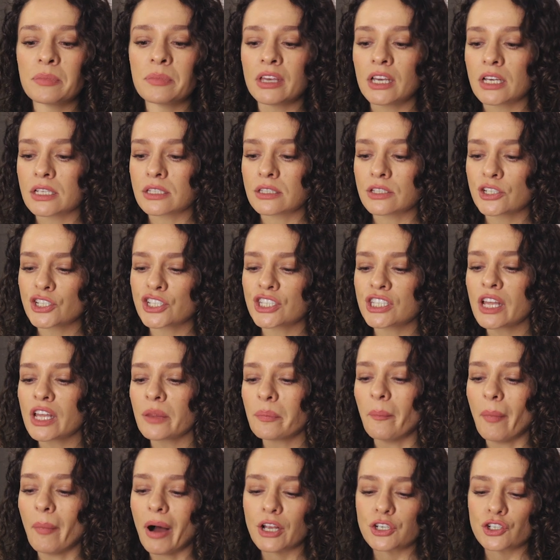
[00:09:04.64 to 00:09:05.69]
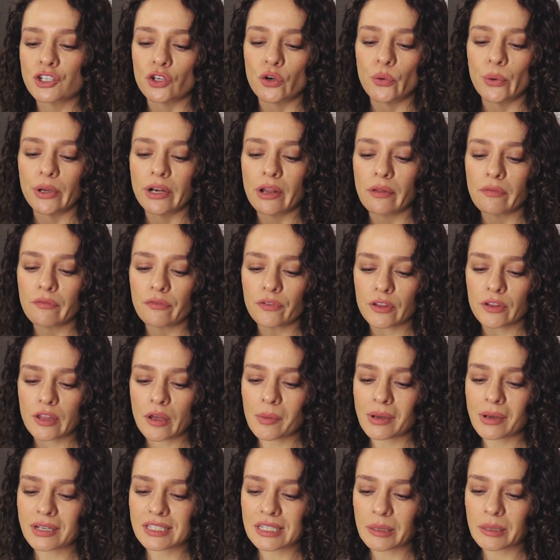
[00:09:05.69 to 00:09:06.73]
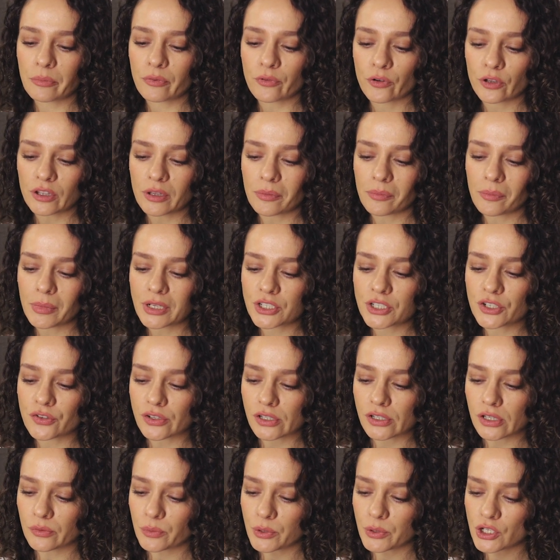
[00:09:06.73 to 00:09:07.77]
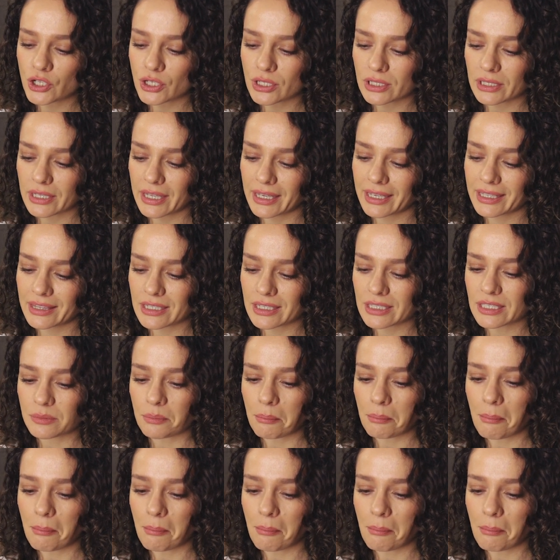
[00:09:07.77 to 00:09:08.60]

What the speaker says: because there's not much going on for them except for the material, which is like this